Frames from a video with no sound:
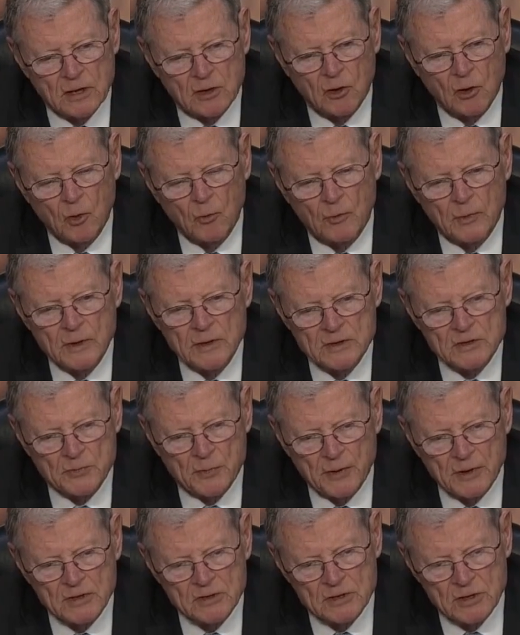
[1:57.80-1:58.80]
says the news
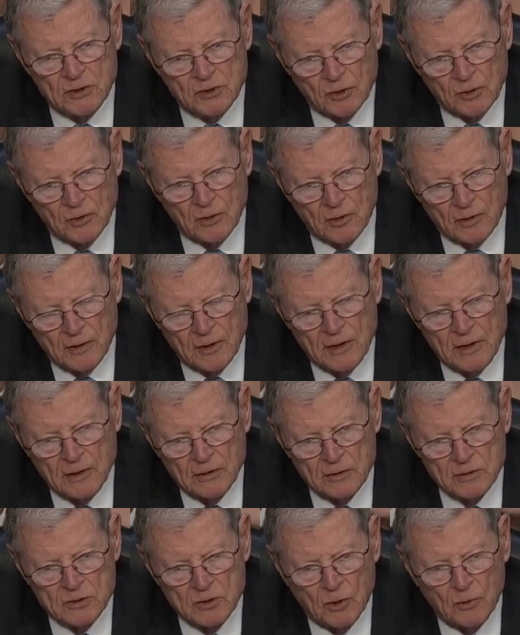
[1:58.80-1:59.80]
quickly spread that his
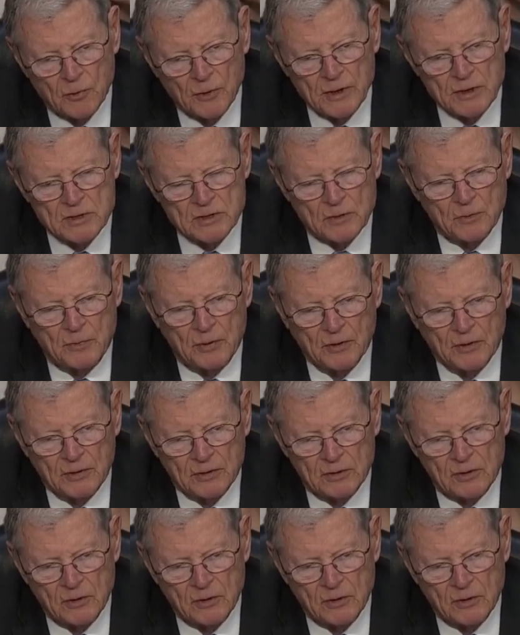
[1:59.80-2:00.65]
senator and friend died